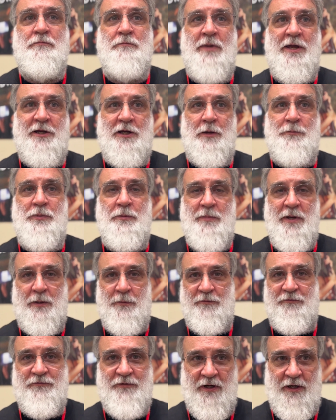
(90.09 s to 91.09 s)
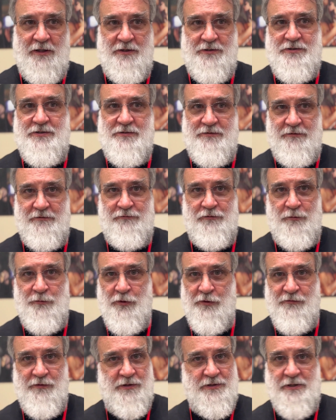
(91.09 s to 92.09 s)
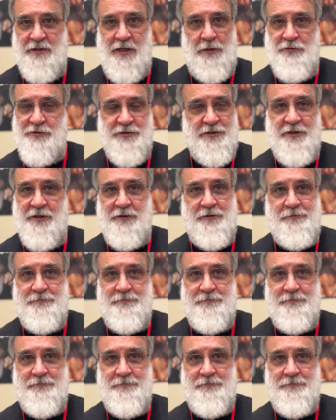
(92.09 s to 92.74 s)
makeup and make effects for movies, and that was it.